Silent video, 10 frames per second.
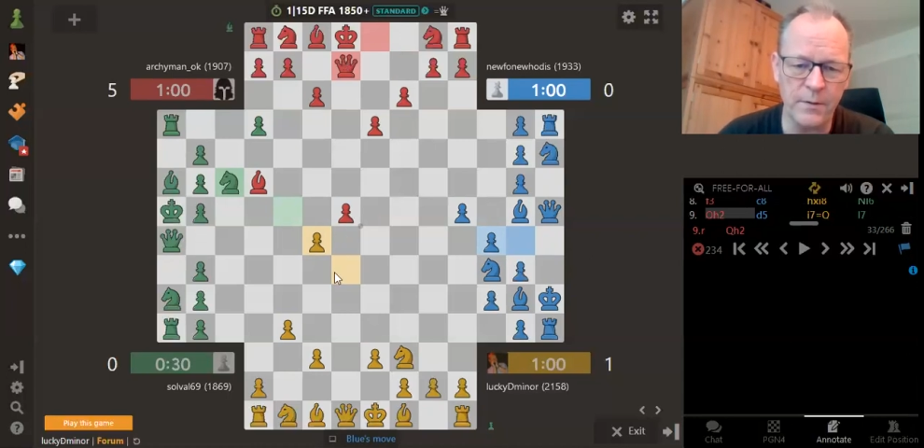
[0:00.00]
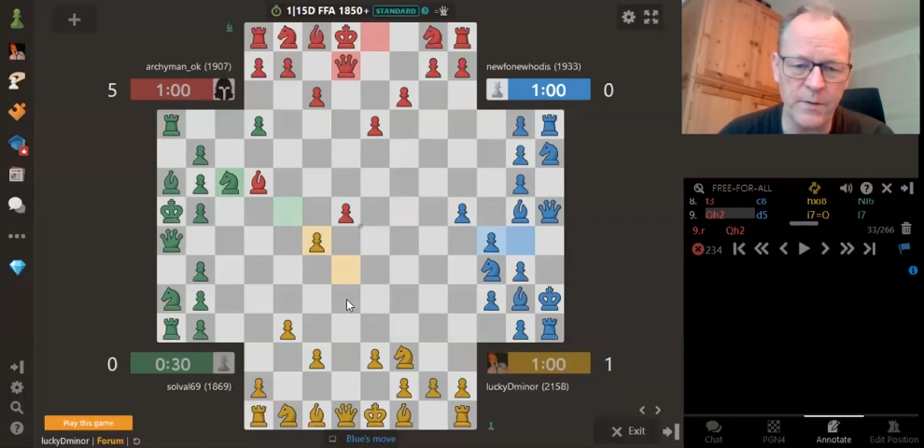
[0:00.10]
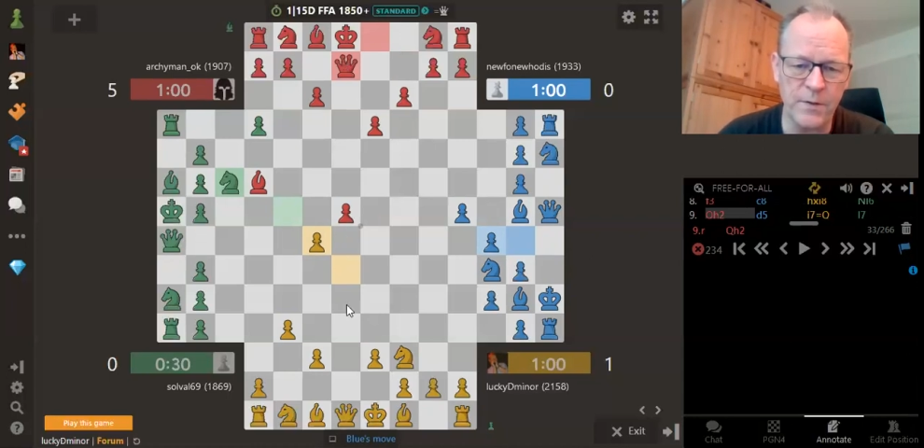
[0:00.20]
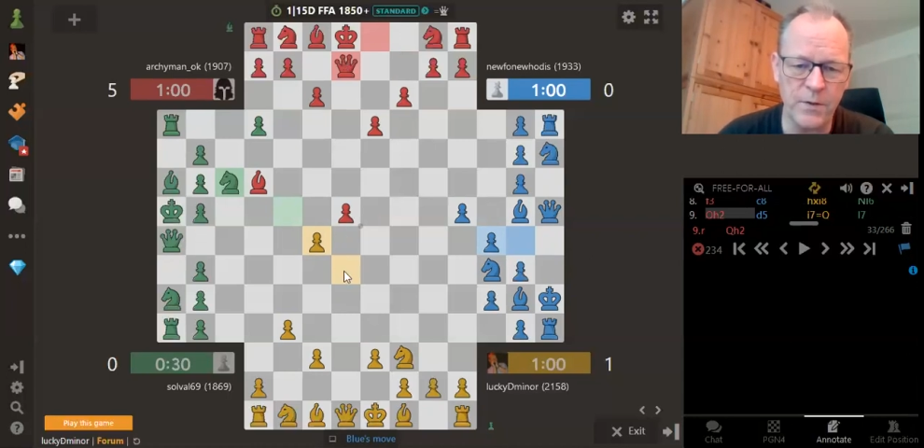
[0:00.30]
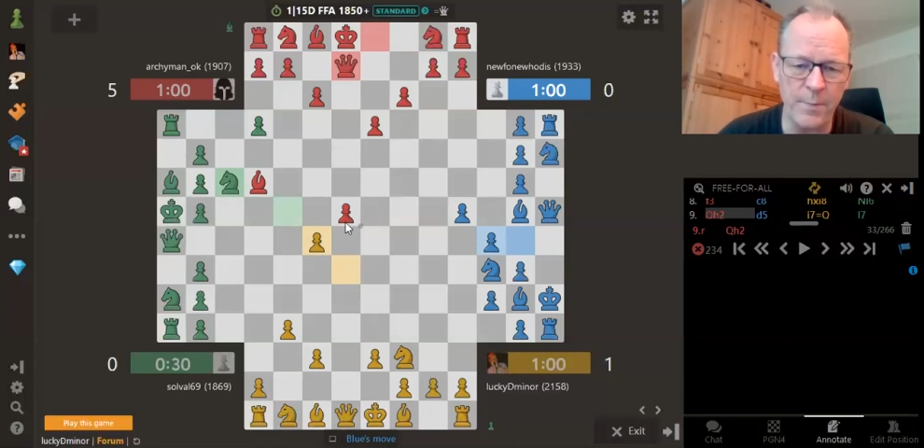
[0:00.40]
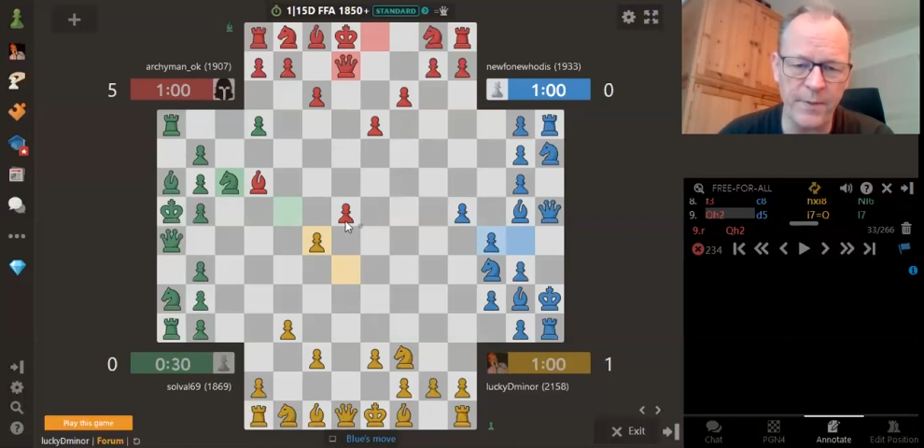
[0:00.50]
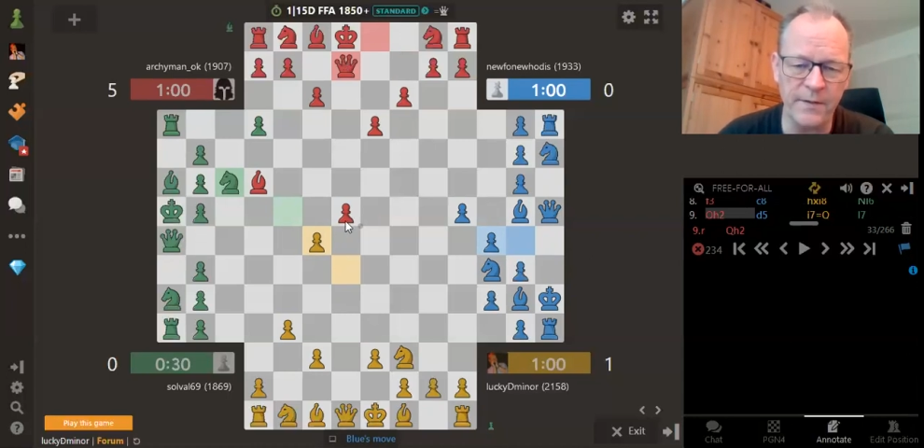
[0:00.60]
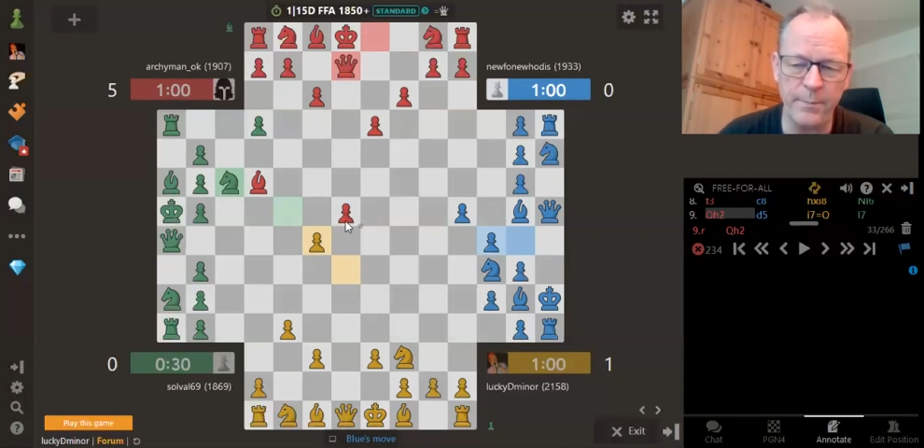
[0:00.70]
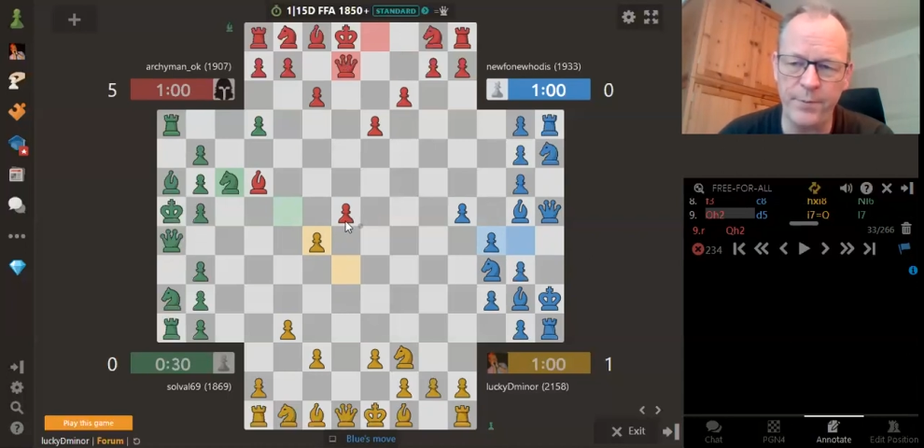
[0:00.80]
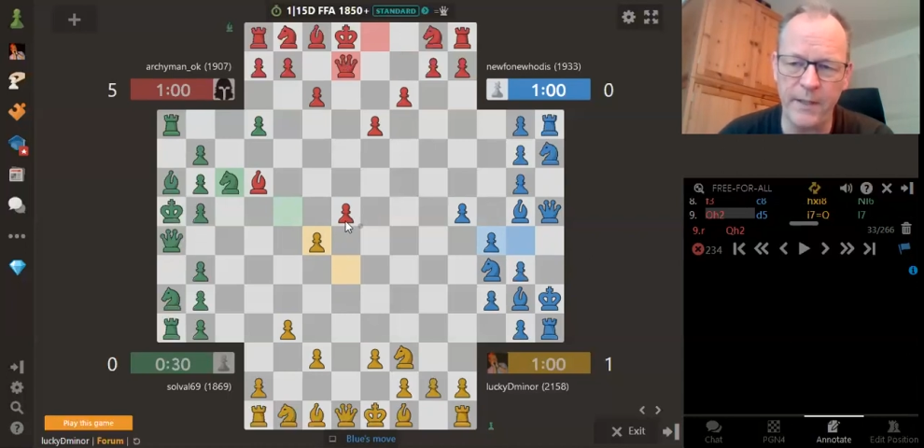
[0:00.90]

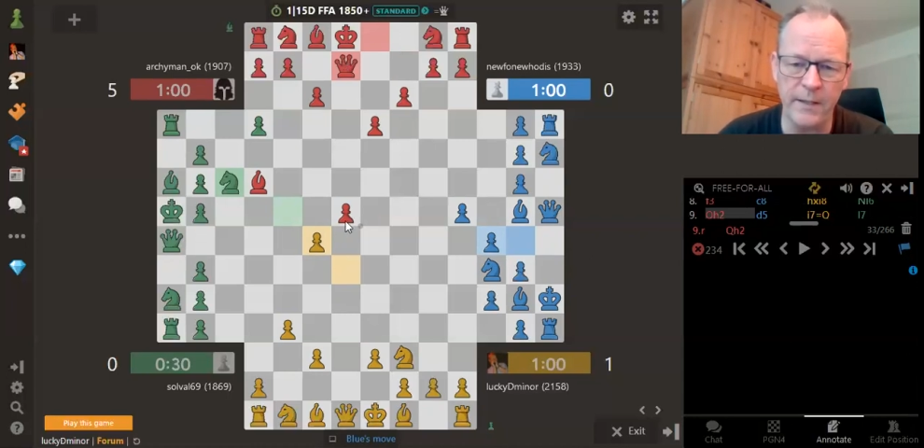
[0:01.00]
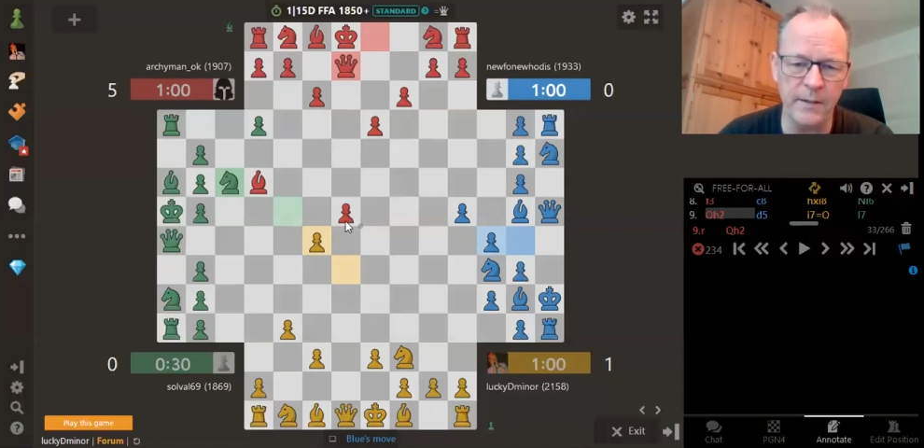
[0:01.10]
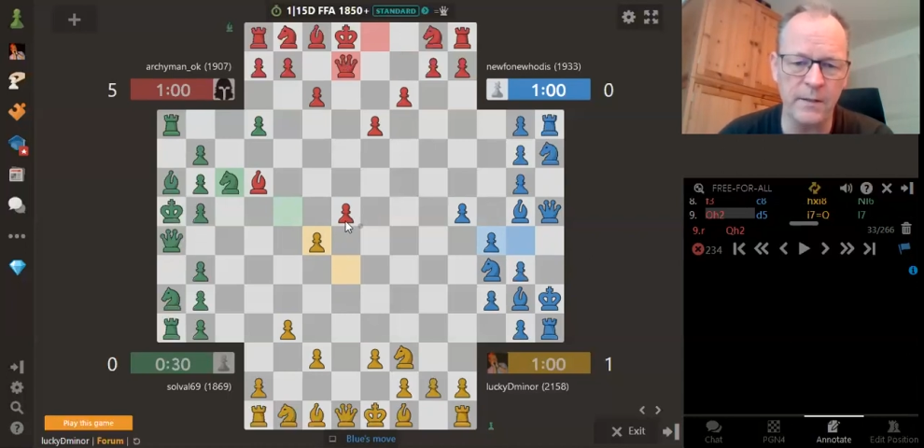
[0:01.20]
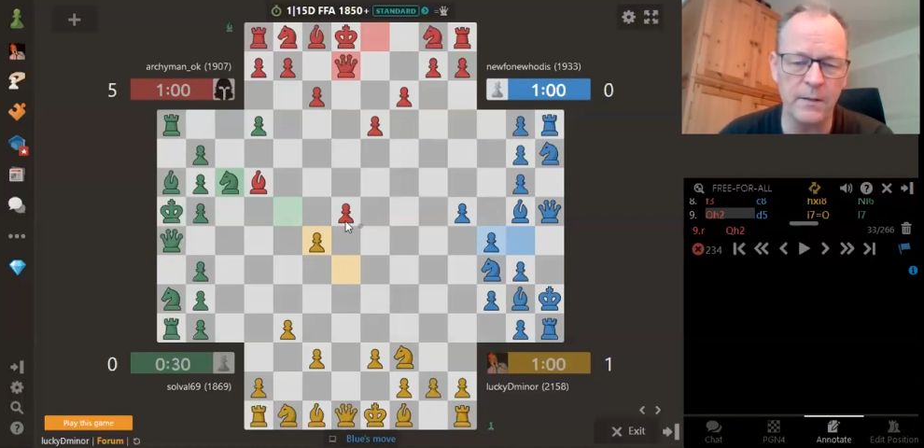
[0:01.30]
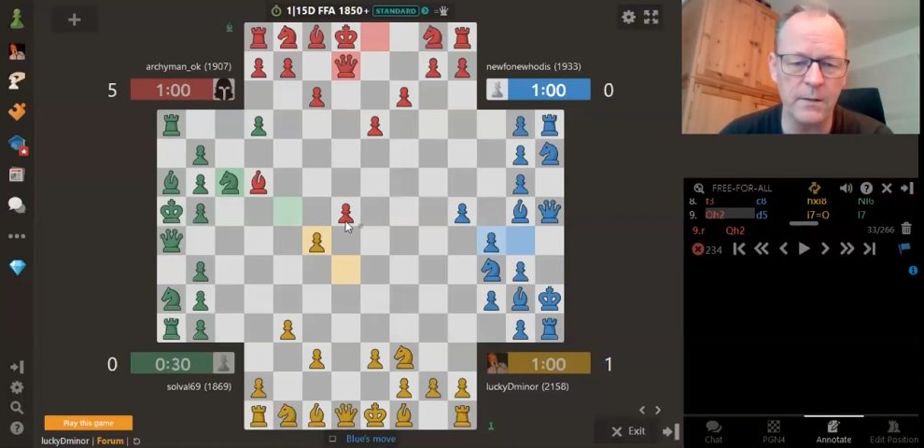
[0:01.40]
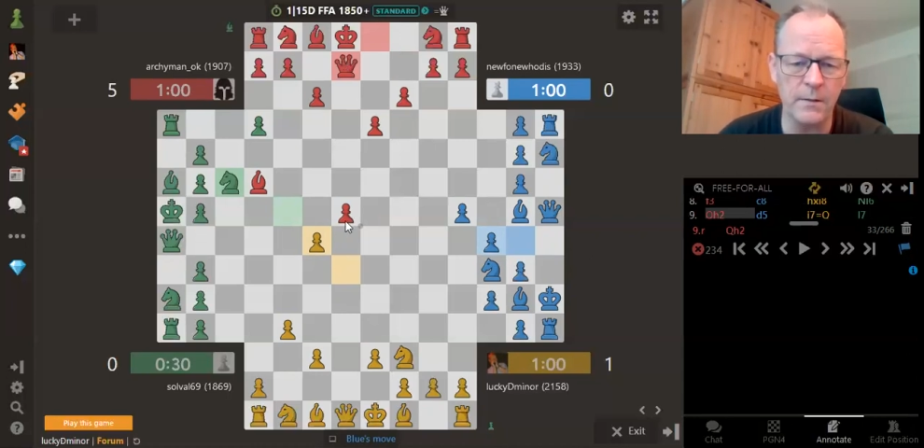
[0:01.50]
stopping the pin,